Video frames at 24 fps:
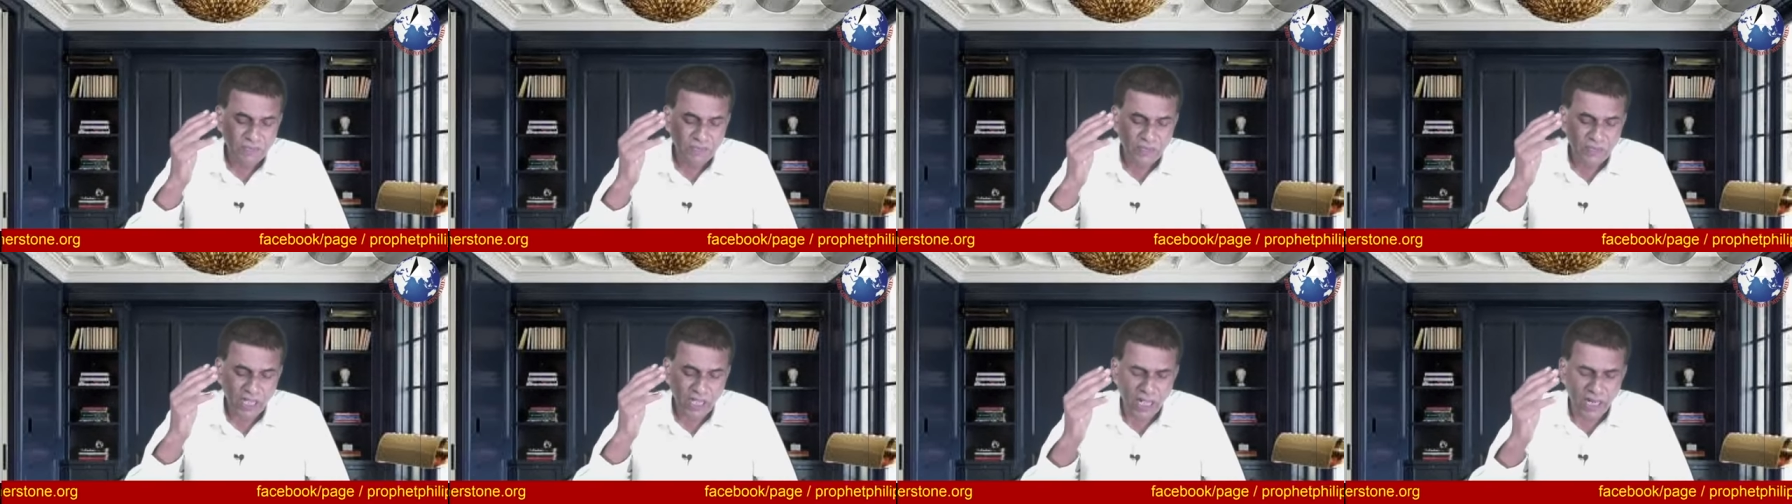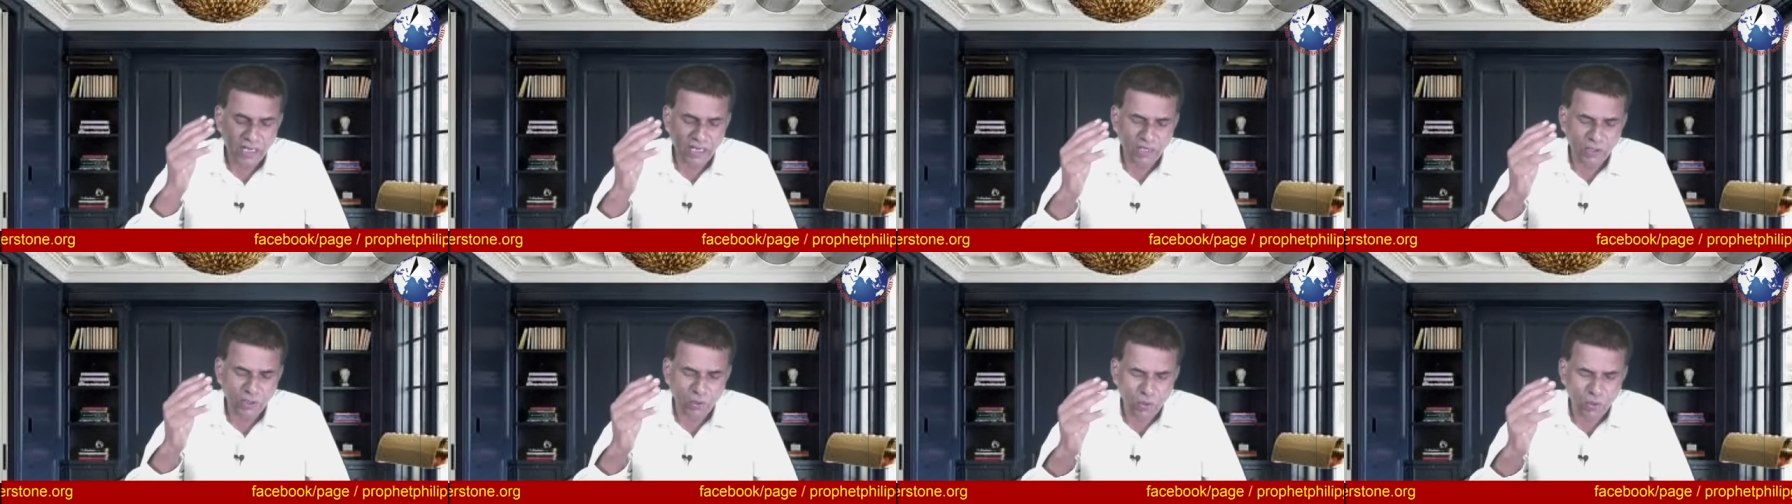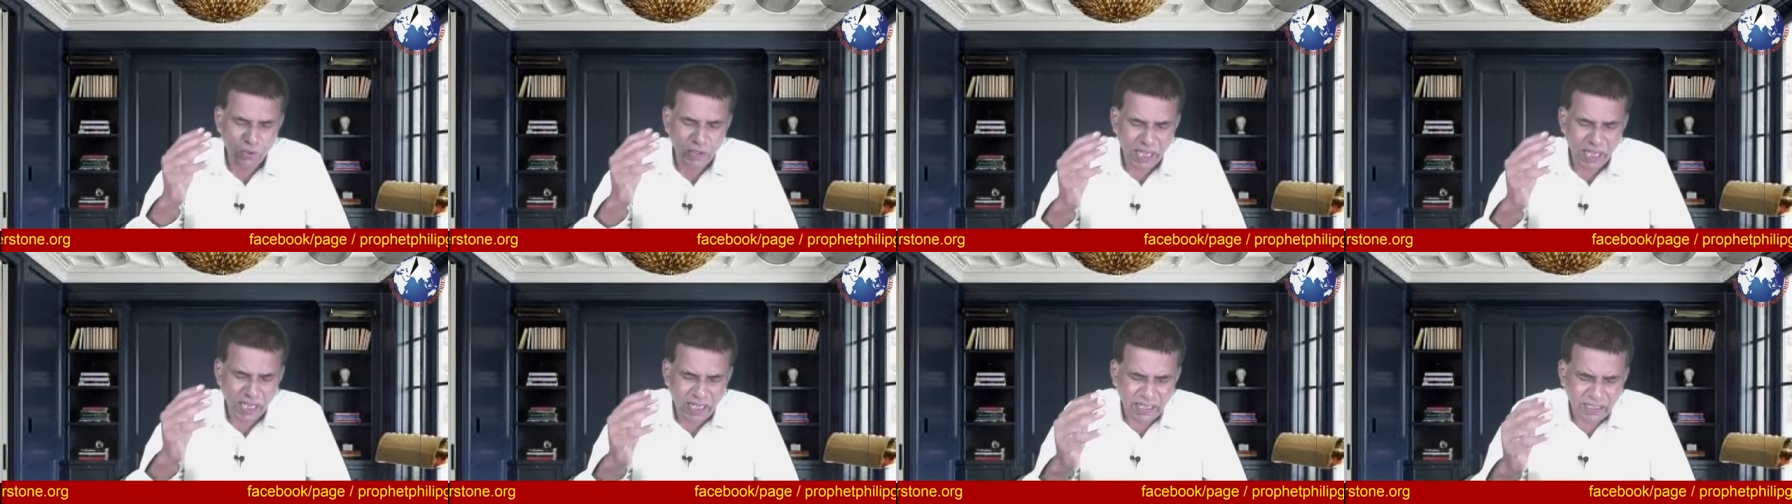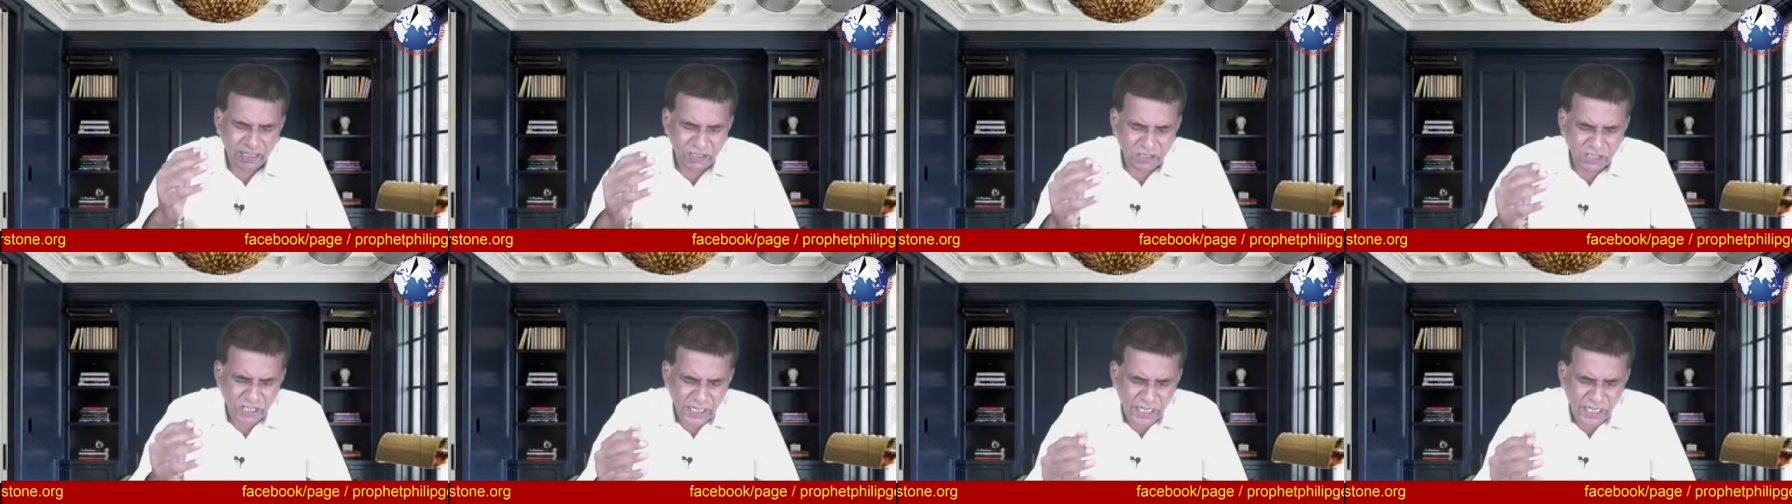Hallelujah.
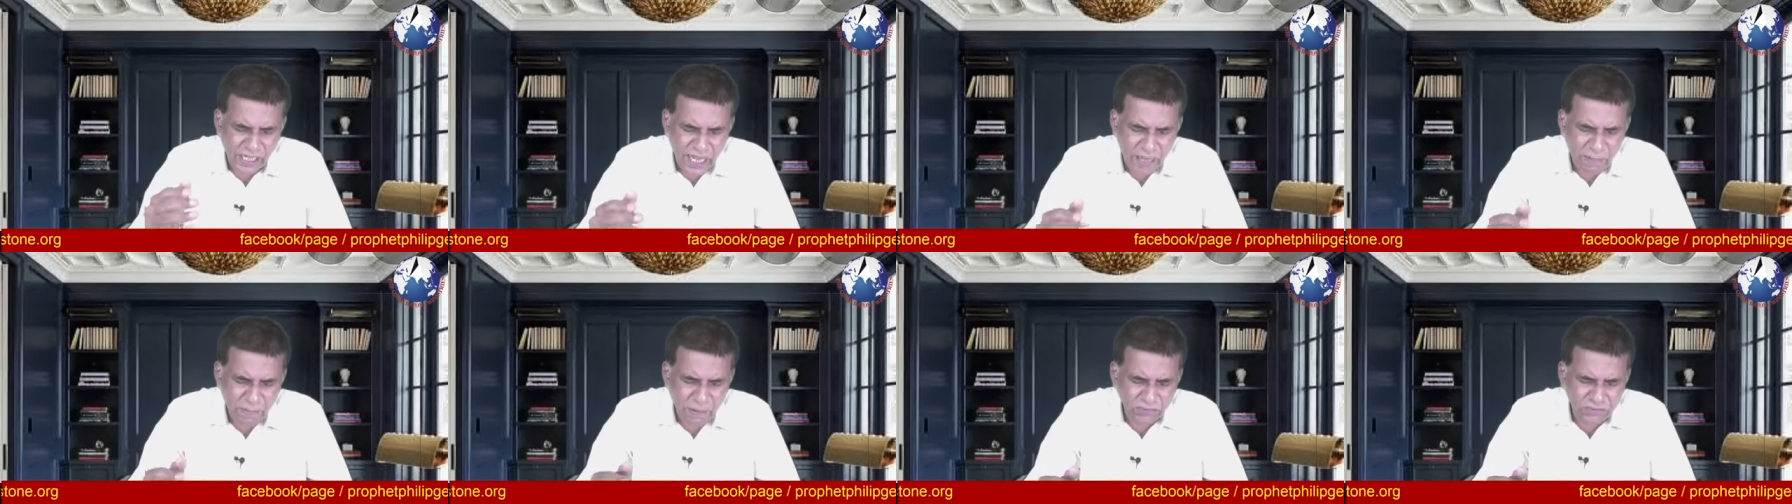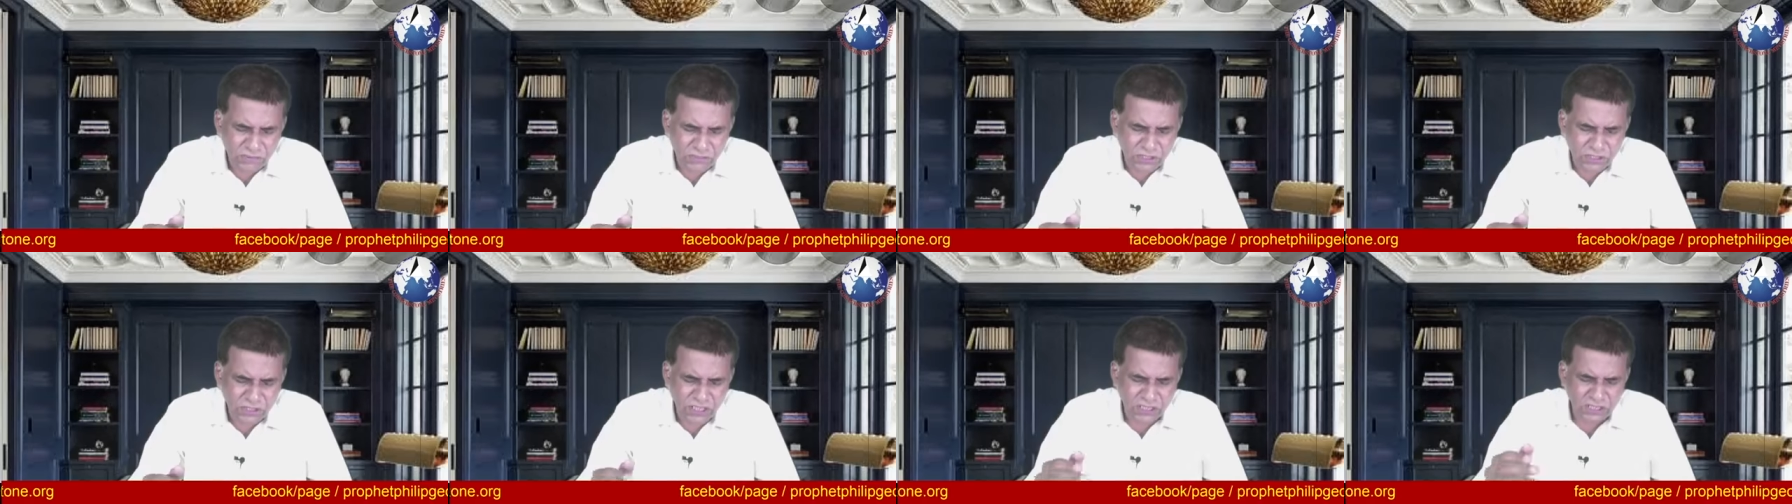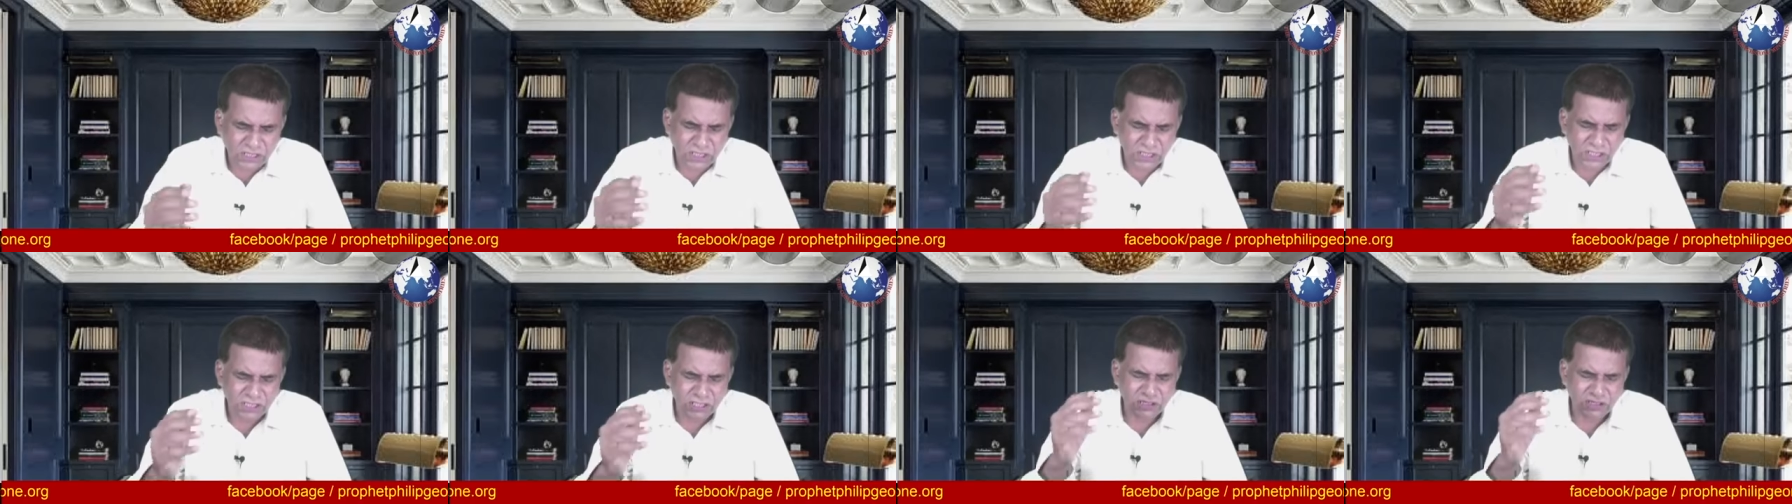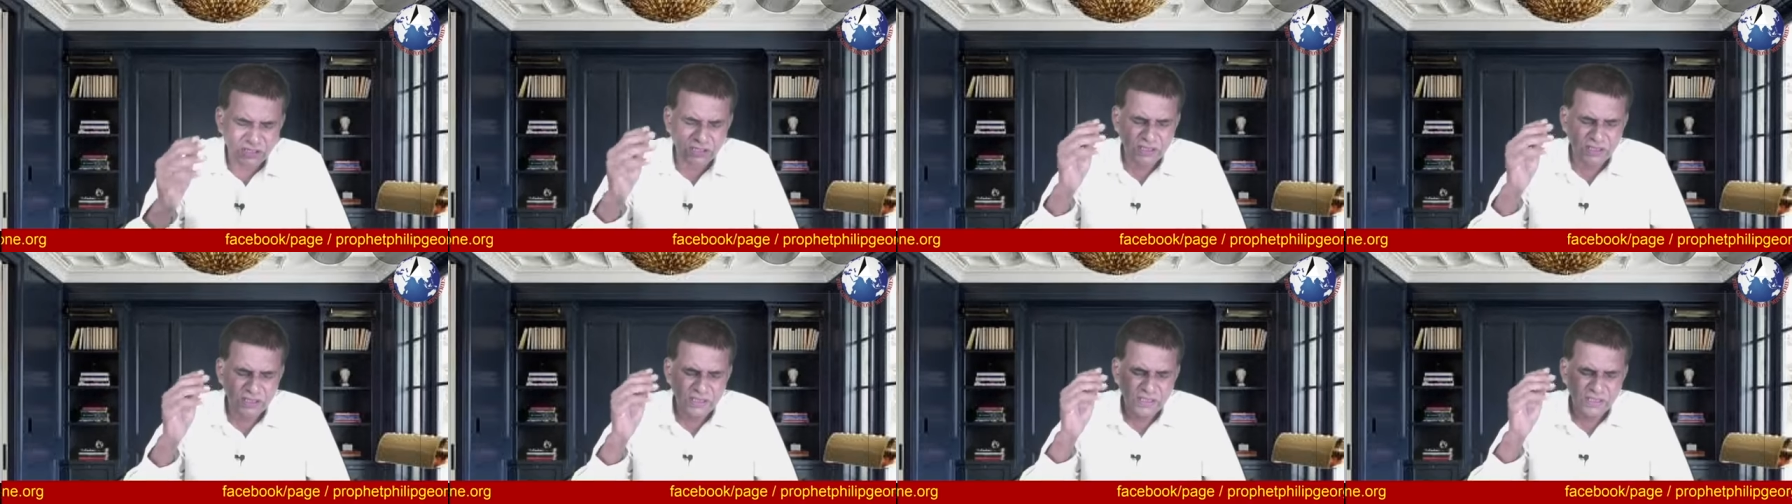In the name of
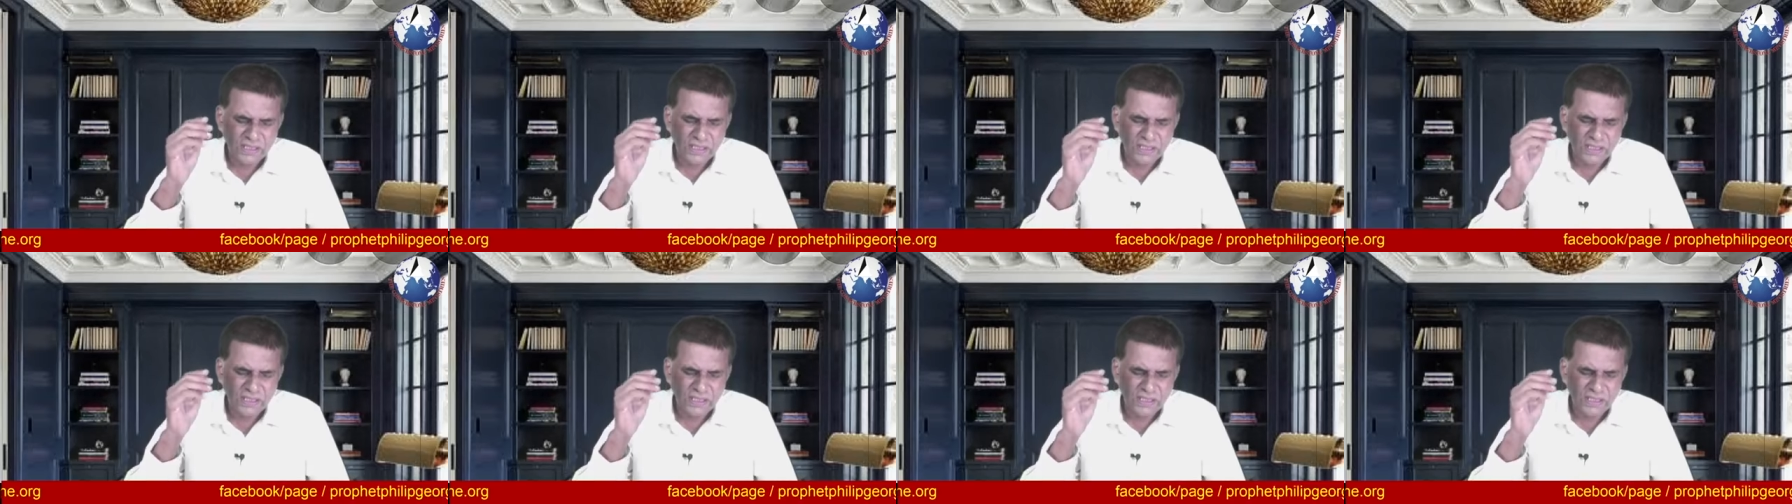Jesus.